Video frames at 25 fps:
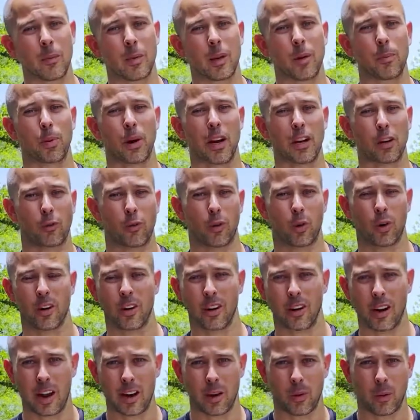He pressed forward
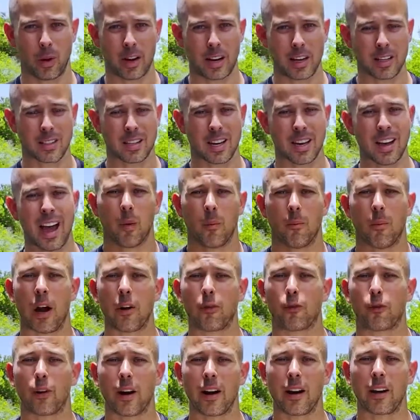anyways. My
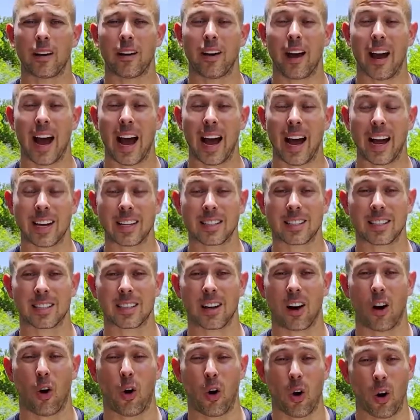friend has
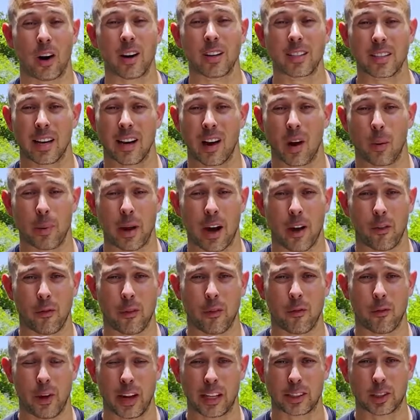a heart to help out
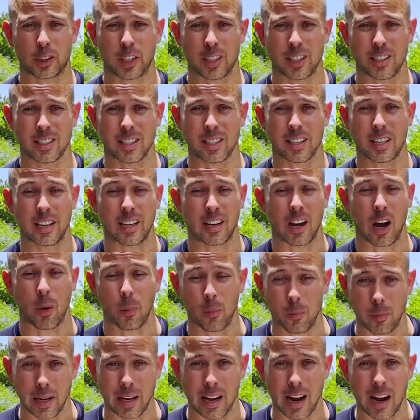veterans. He helped
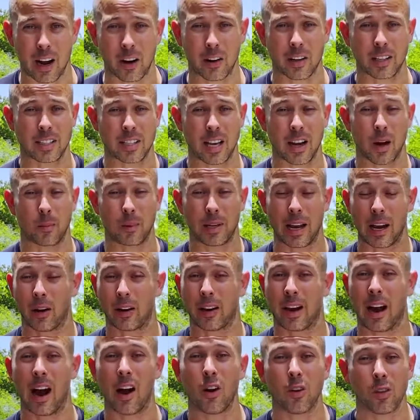me out. He's helped out
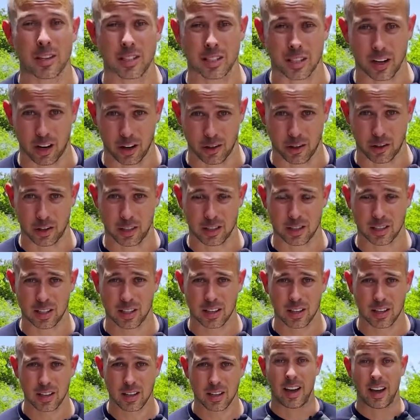countless others.
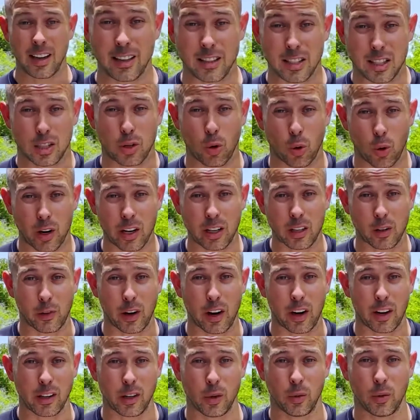His story is
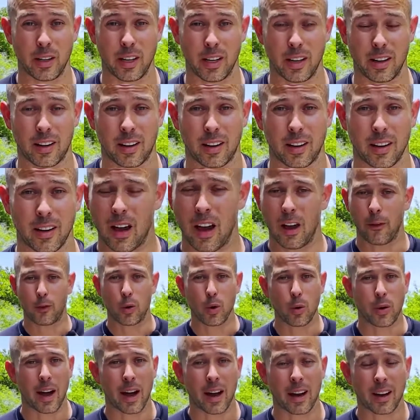very unique. If
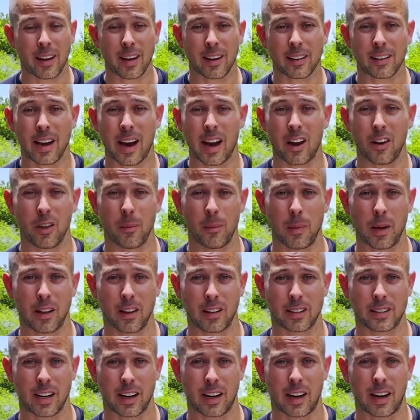you got kicked out of the
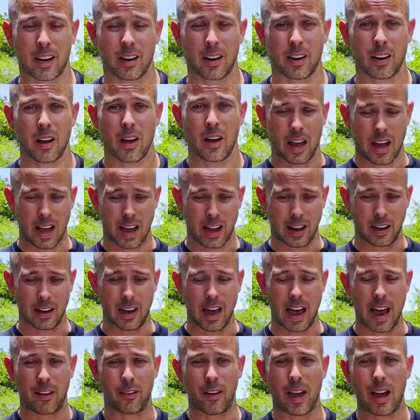military and
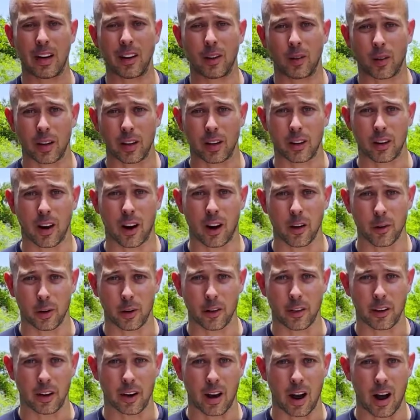have anything other
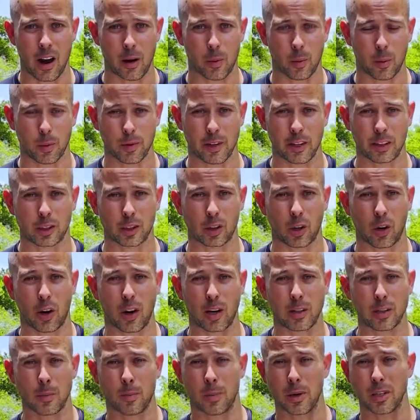than an honorable
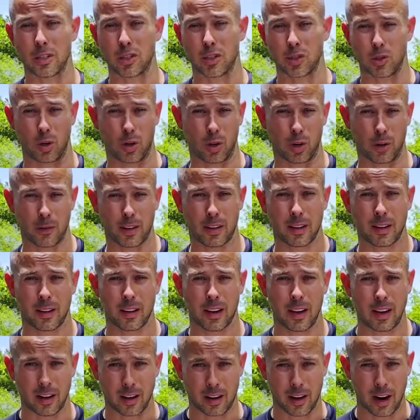discharge but served
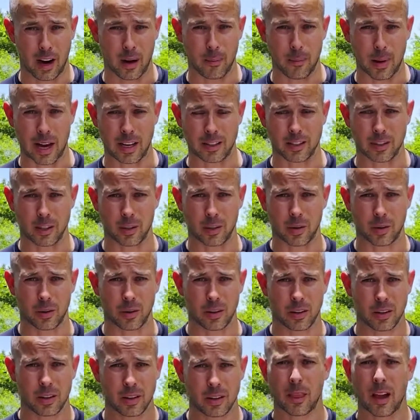in a combat zone,
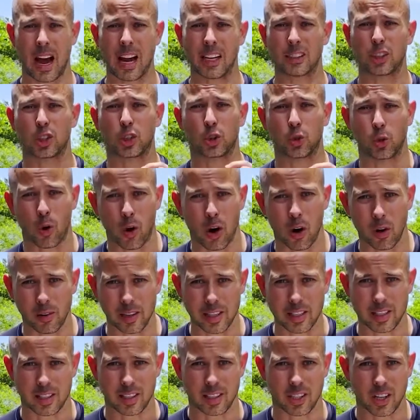I strongly
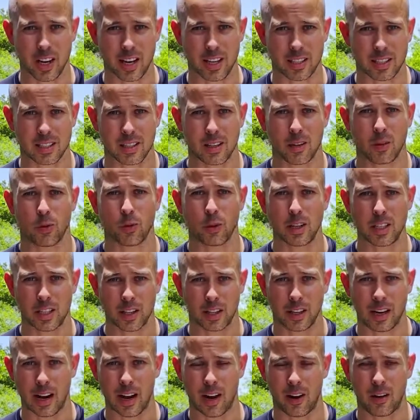suggest
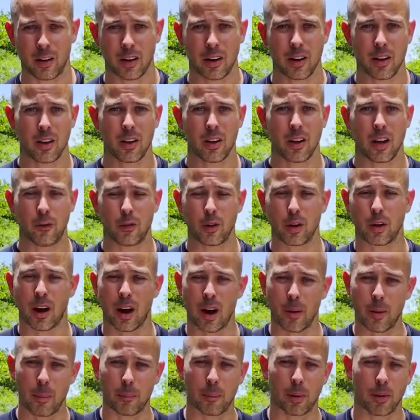reaching out. If you
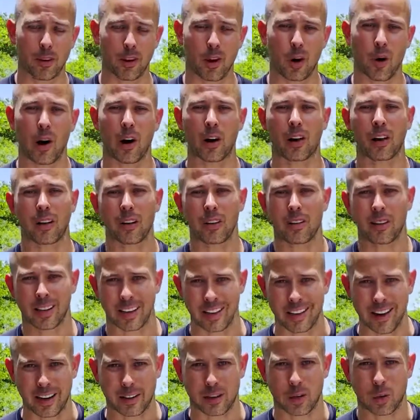comment below, I'll
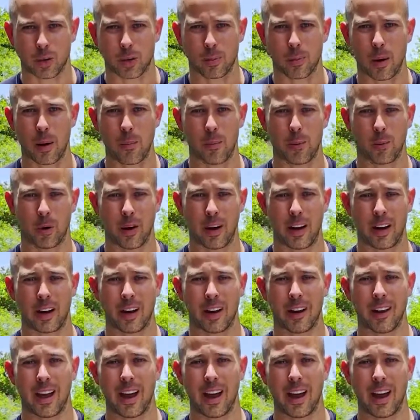connect you with my boy.